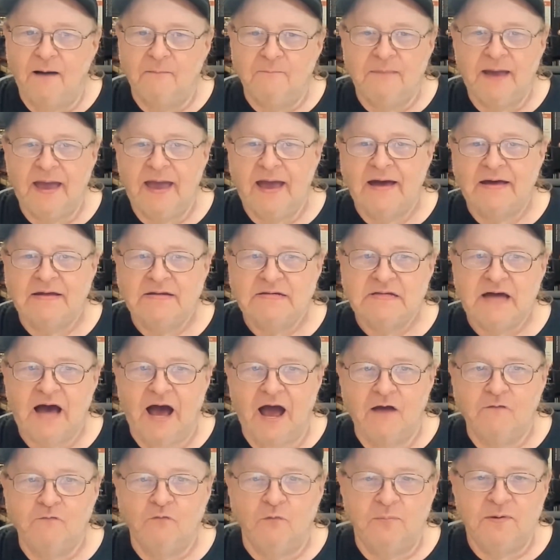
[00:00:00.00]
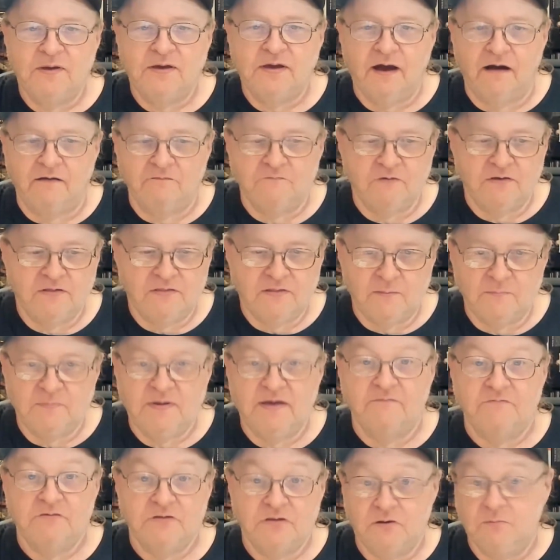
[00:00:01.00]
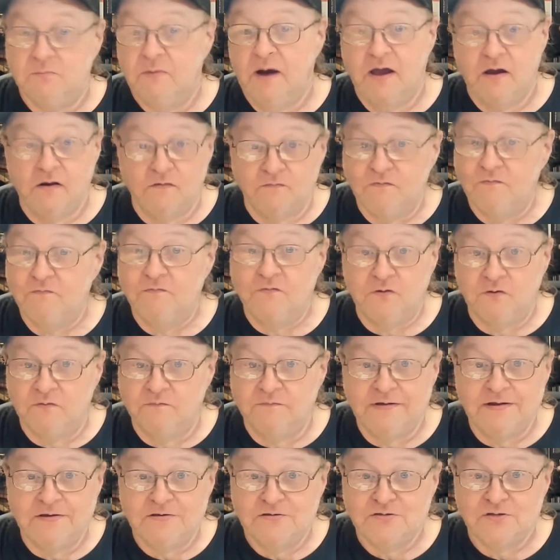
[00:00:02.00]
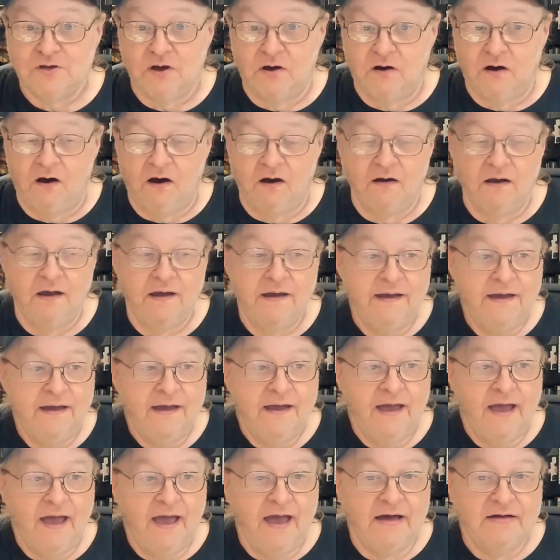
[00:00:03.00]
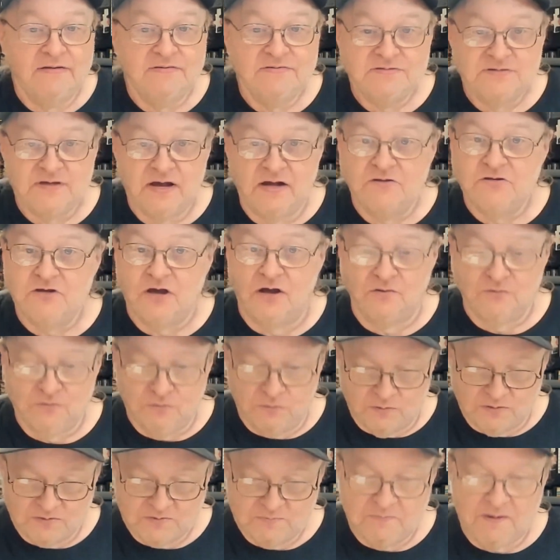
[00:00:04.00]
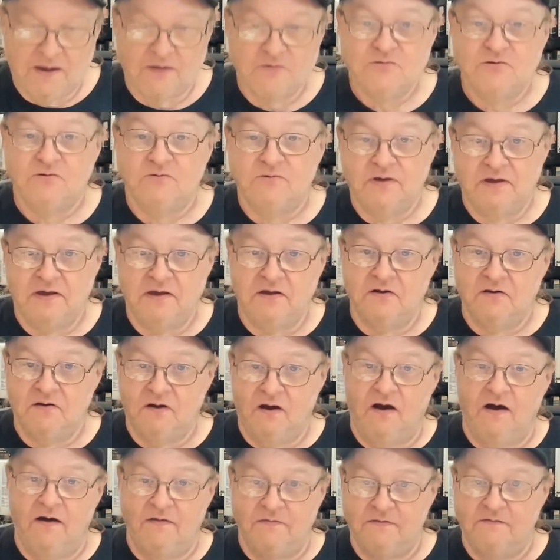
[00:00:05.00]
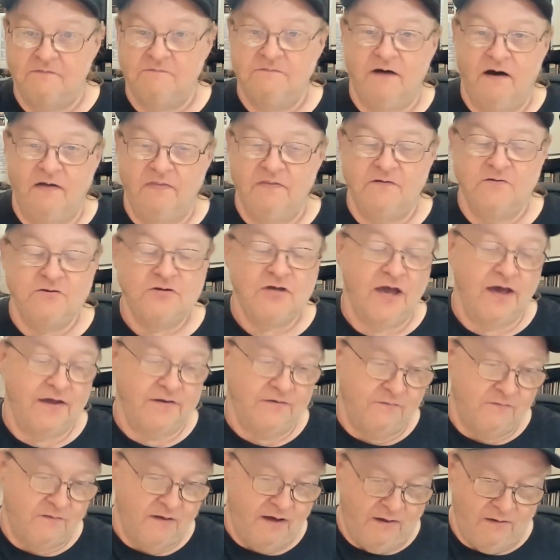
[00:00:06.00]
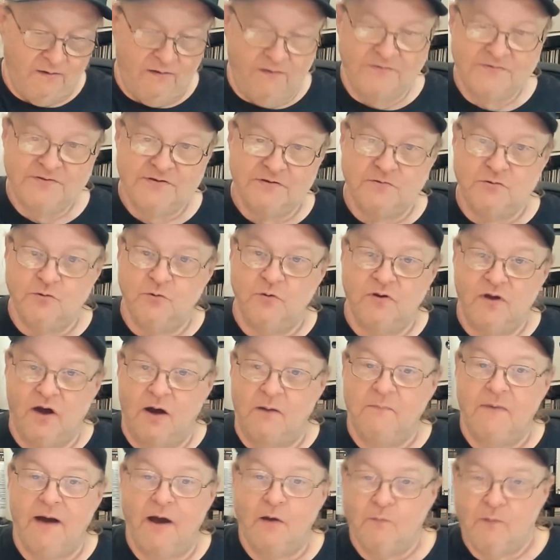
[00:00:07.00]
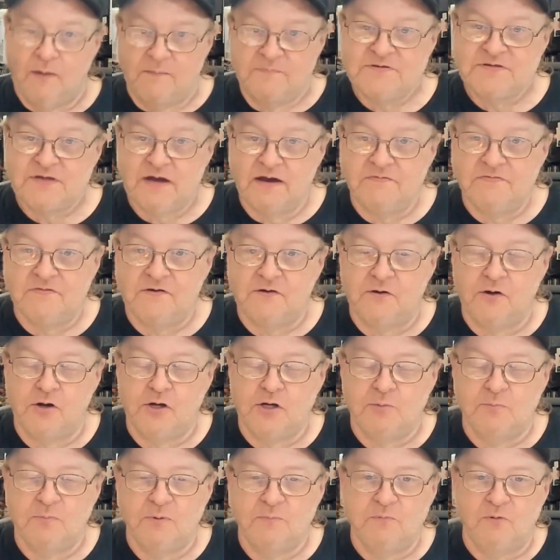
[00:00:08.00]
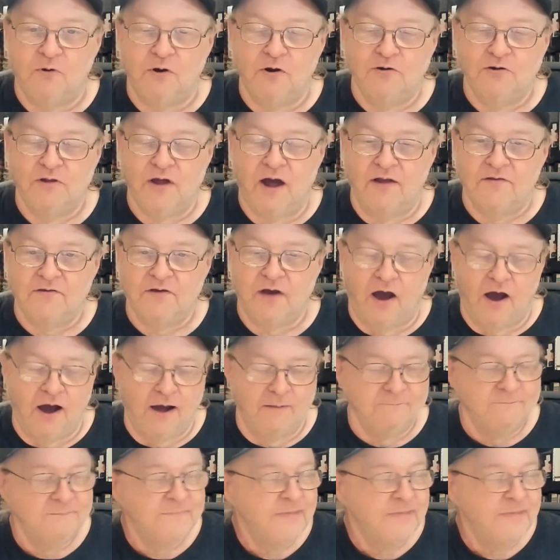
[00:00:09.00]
And I will be covering them, giving you my overview of each song and such. I'll do a special here on the channel. I'll also do it on my website, thekirkhamreport.com.